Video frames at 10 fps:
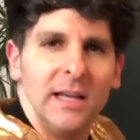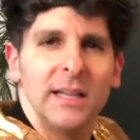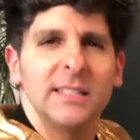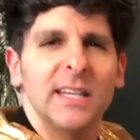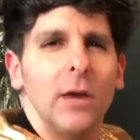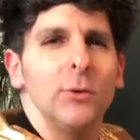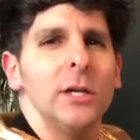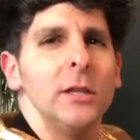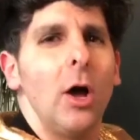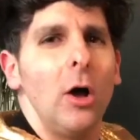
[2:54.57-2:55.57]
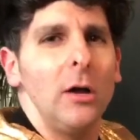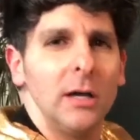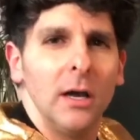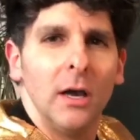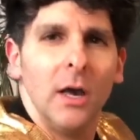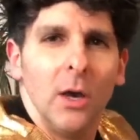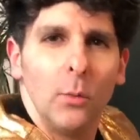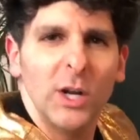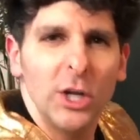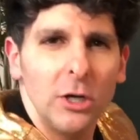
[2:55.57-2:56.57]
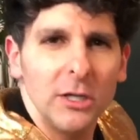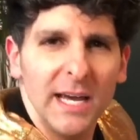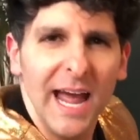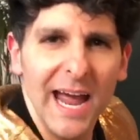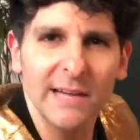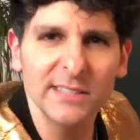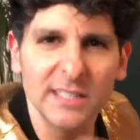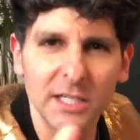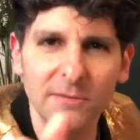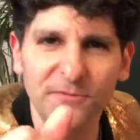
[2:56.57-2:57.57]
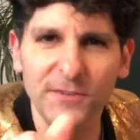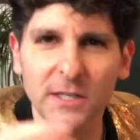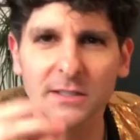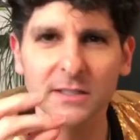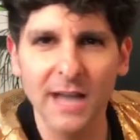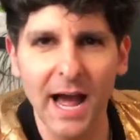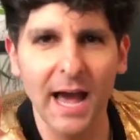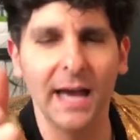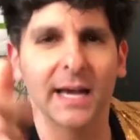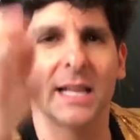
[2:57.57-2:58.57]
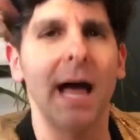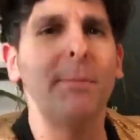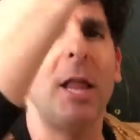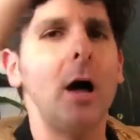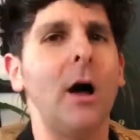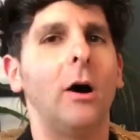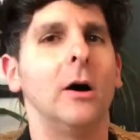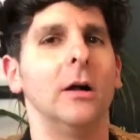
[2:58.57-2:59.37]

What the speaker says: Let's get real low. We're gonna have some fun tonight. Clap along.